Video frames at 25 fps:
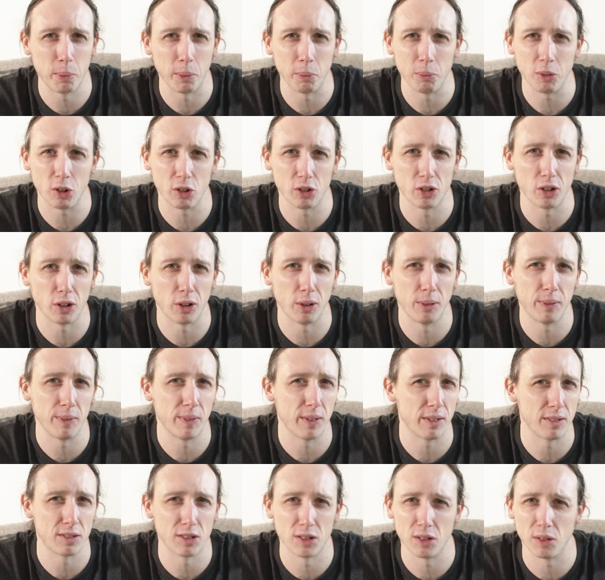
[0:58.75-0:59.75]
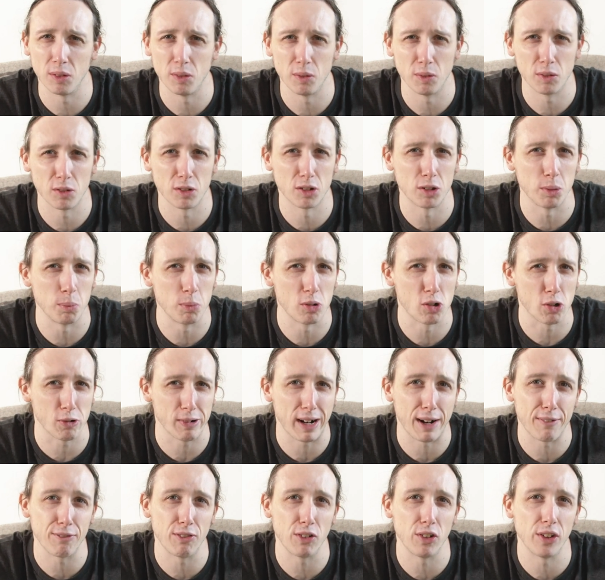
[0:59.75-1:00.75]
I'm not sure if there's some
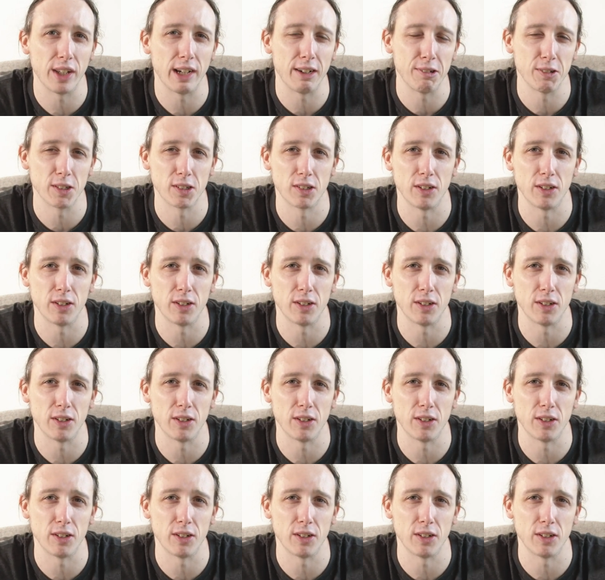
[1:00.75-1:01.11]
gravel there or